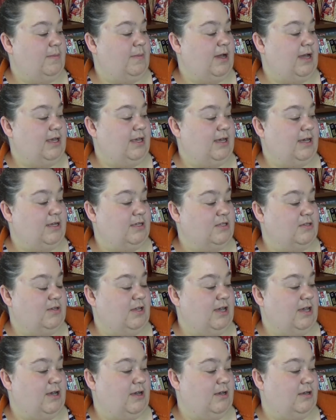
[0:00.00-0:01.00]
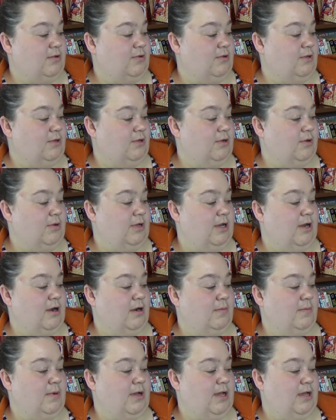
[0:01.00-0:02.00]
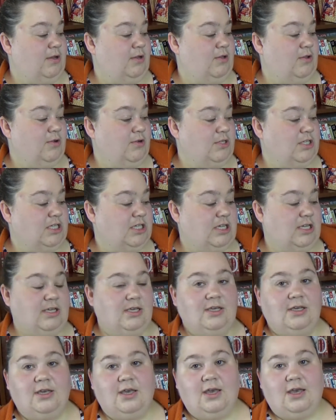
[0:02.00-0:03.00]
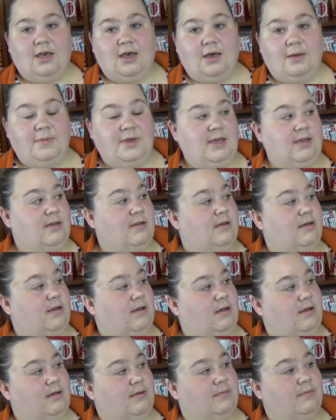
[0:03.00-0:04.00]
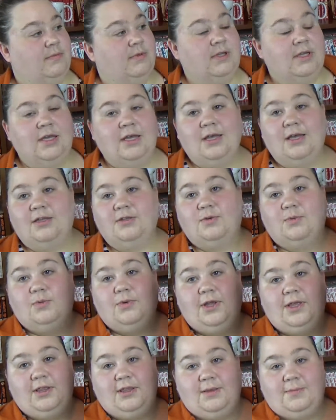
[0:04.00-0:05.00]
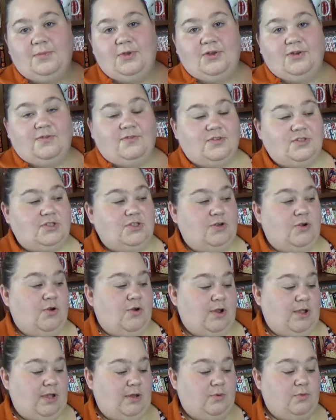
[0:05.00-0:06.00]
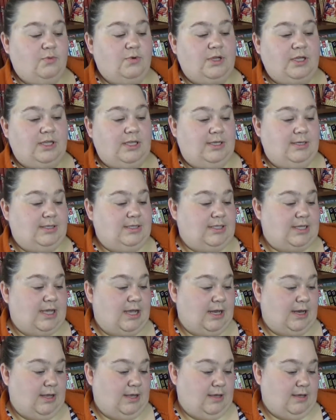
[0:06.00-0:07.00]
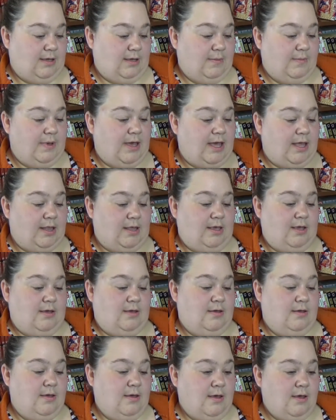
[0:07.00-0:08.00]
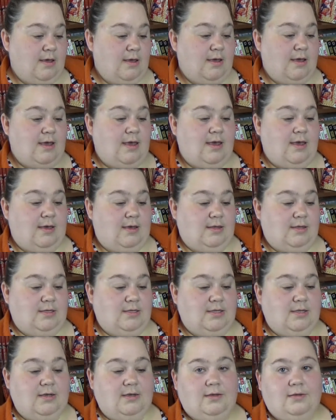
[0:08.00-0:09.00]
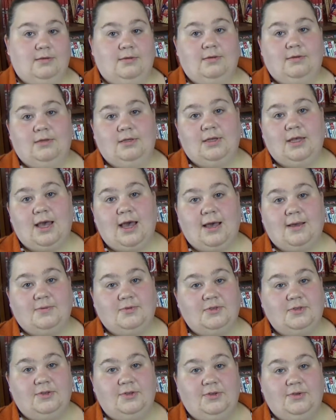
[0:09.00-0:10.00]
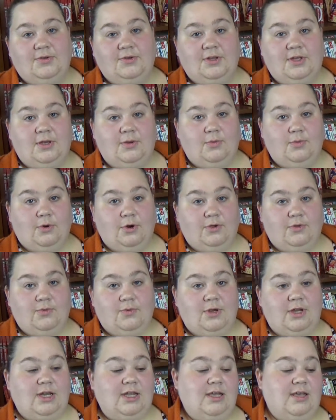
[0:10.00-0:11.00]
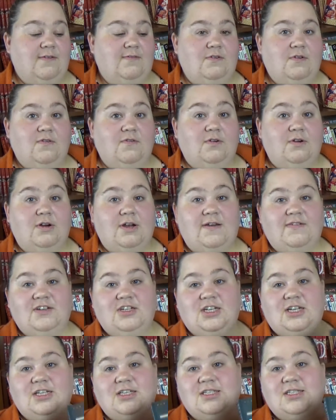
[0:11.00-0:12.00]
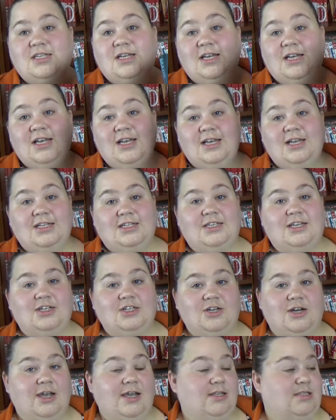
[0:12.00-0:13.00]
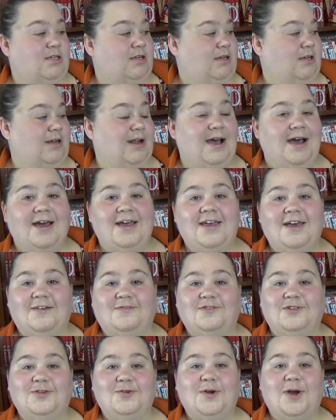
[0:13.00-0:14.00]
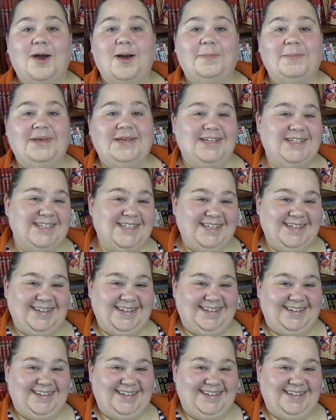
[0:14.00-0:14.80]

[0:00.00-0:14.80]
by Kazuya Kudo and art by Yoichi Ikegami. It's a really beautiful story, really exciting, compelling, and absolutely worth reading if you ever have a chance to get your hands on it. I have 2 copies.